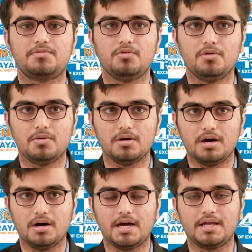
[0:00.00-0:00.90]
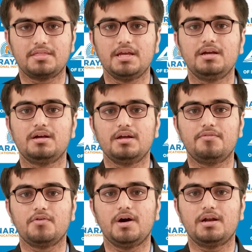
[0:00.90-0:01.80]
so uh, I think
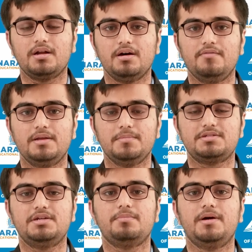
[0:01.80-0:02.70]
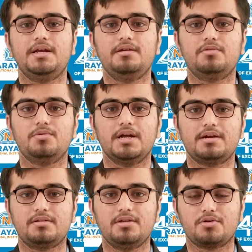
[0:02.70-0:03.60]
if you are uh, very much determined to
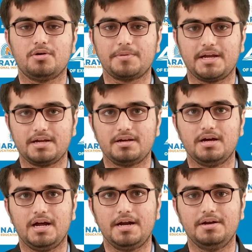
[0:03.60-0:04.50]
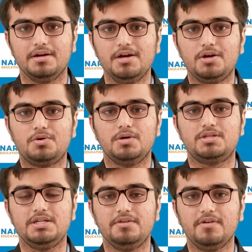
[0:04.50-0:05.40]
get the top rank and uh, to
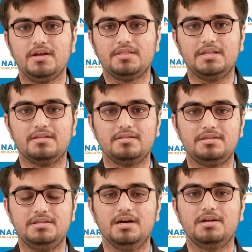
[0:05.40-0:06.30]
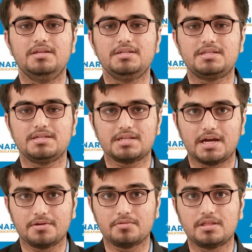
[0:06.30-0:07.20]
achieve, then uh, these things,
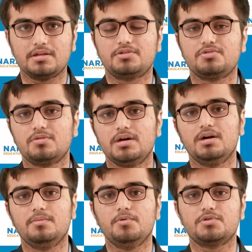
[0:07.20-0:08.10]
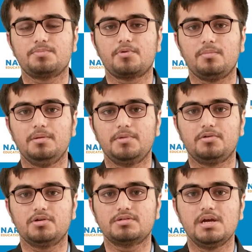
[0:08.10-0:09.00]
I don't think it should uh, pose a problem,
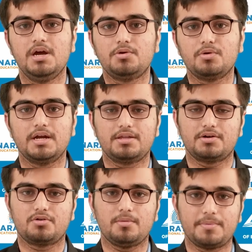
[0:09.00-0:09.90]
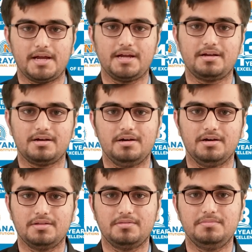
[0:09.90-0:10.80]
because to get the top rank,
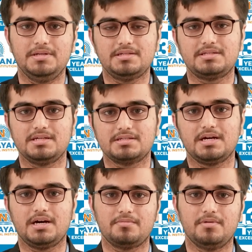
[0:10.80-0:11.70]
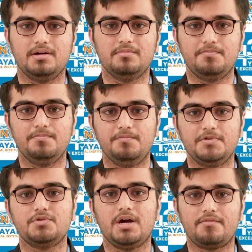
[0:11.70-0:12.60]
uh, these things are uh,
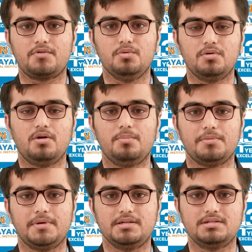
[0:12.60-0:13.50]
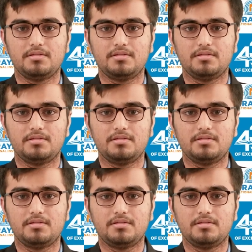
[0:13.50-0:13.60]
which you have to compromise.